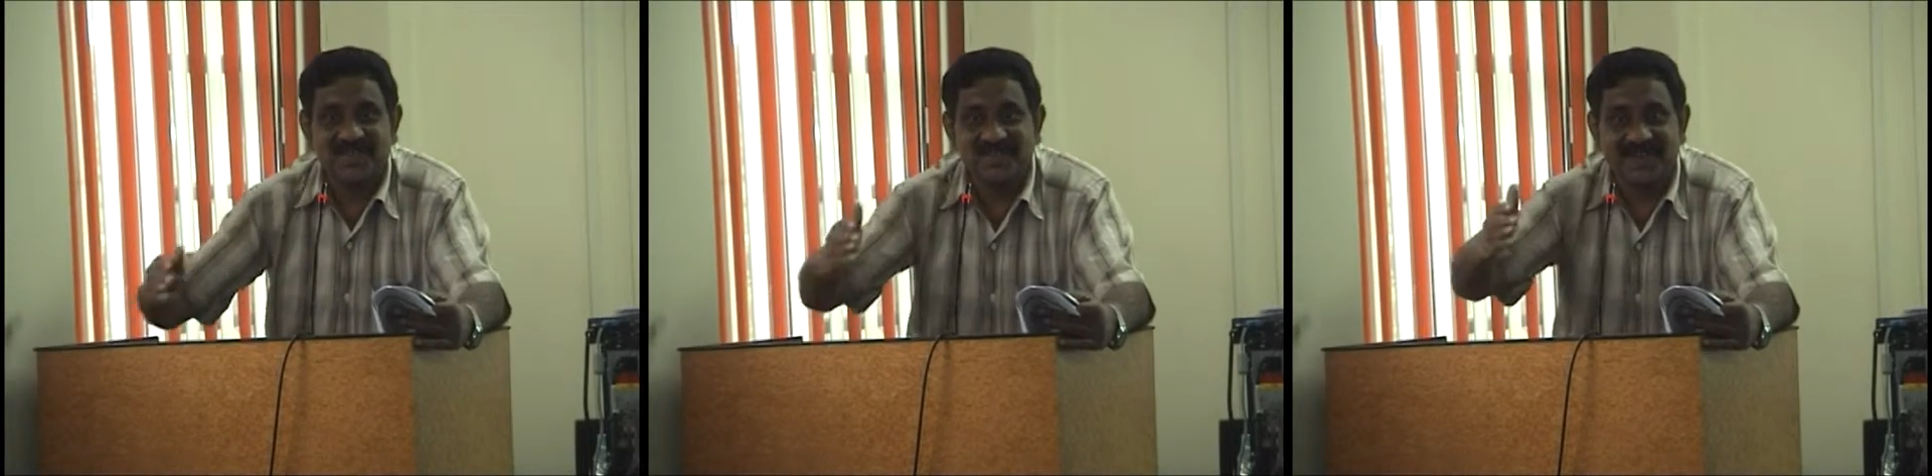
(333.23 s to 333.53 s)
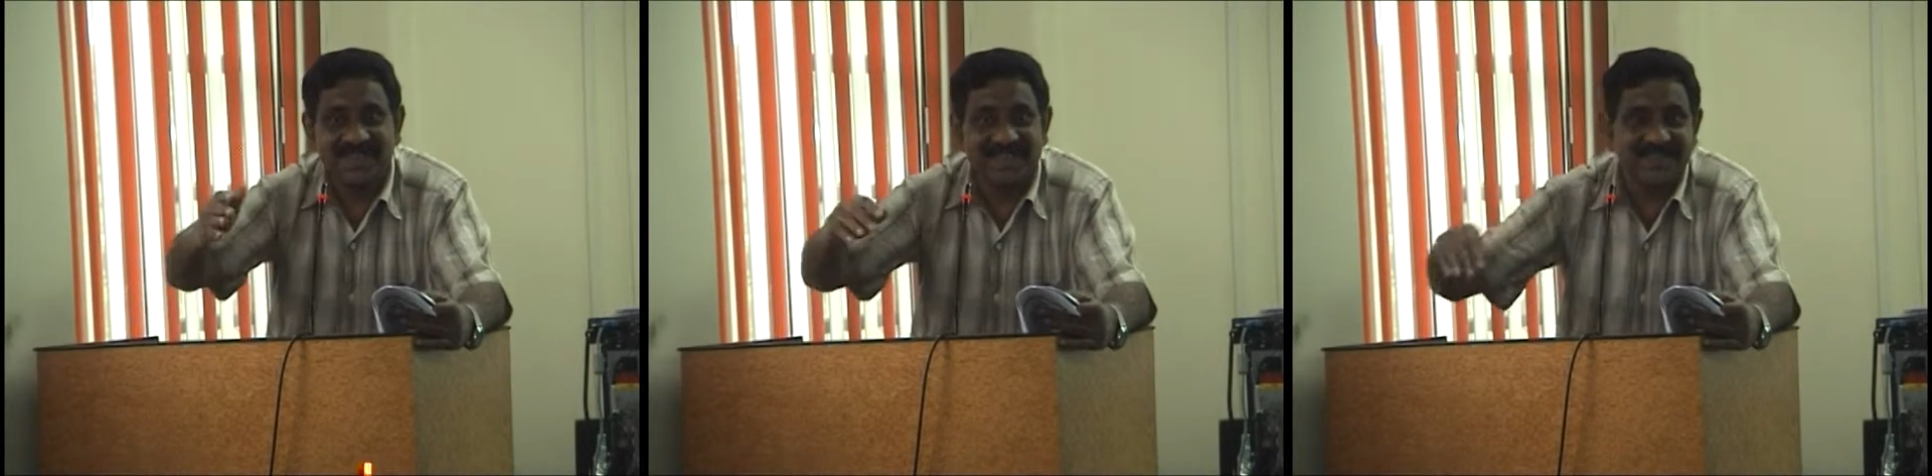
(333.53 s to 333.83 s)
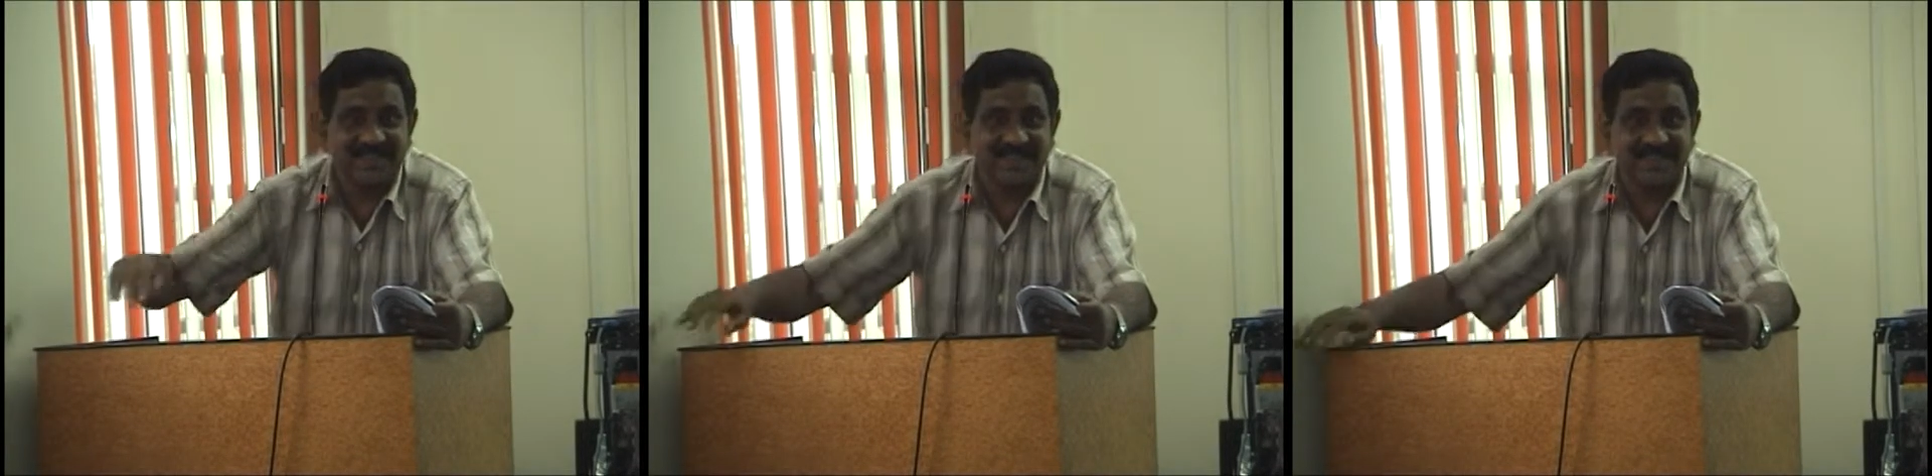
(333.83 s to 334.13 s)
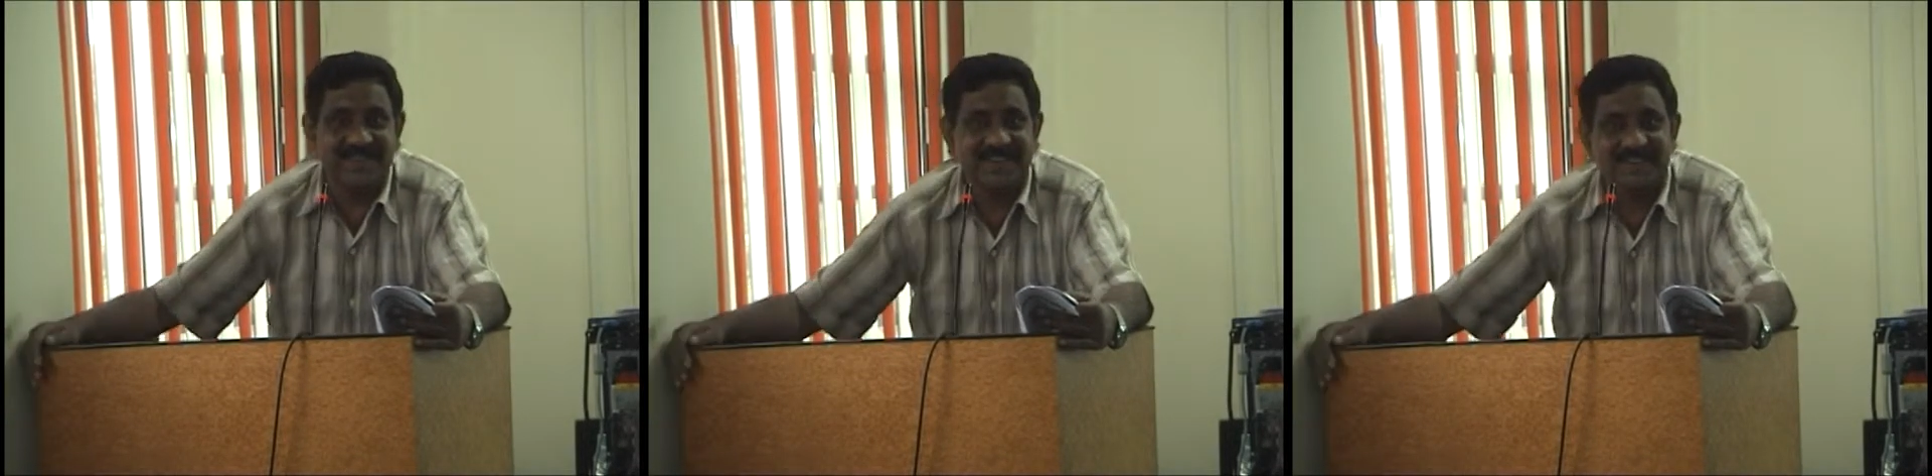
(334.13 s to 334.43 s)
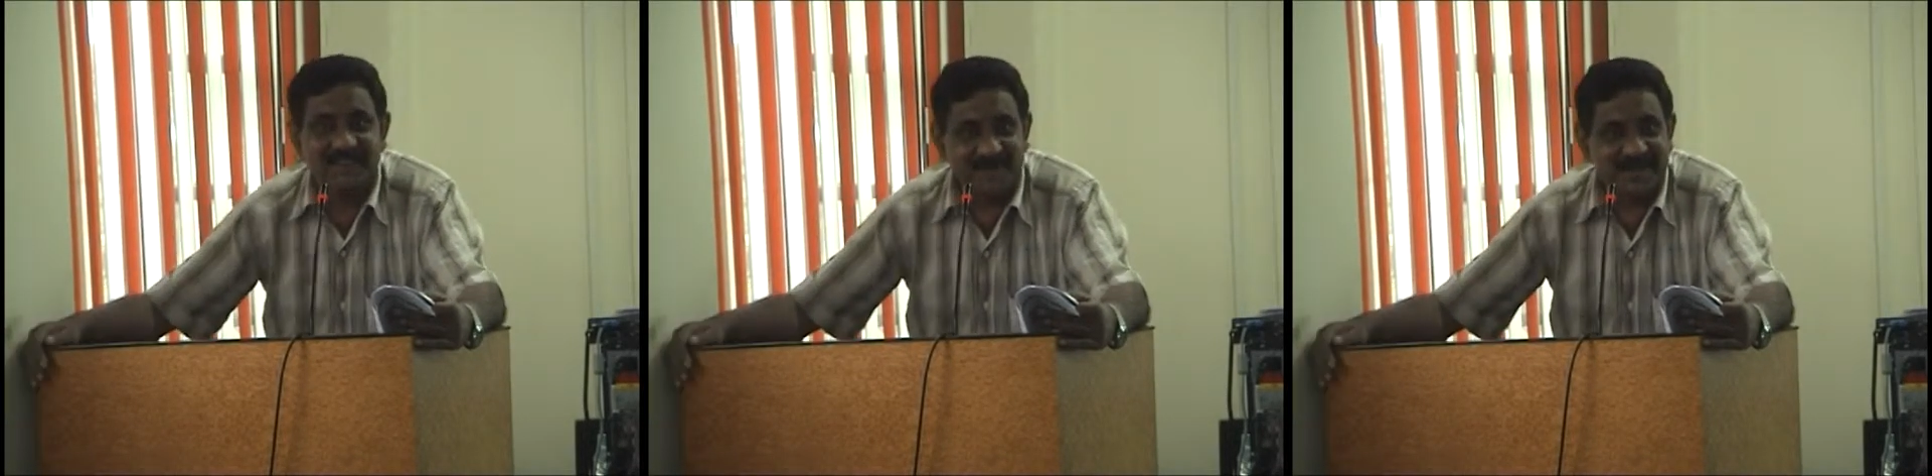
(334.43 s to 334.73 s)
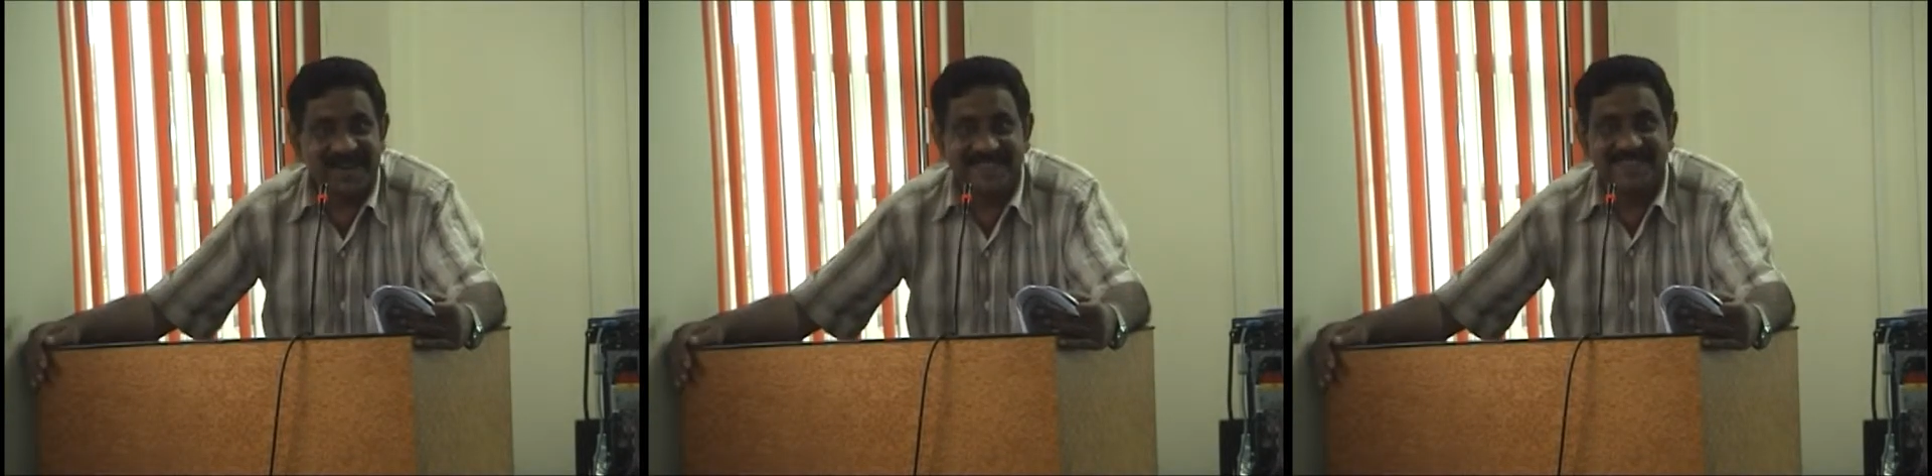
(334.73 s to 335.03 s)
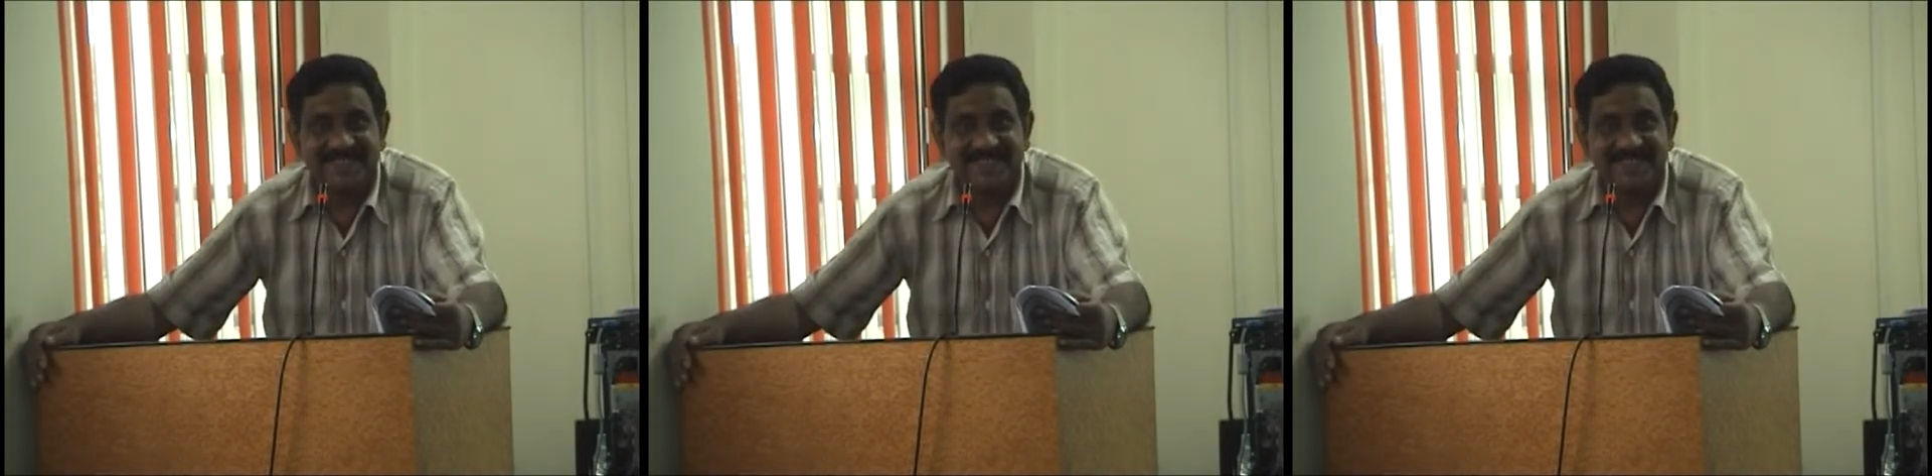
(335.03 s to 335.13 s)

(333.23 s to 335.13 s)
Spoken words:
My roommate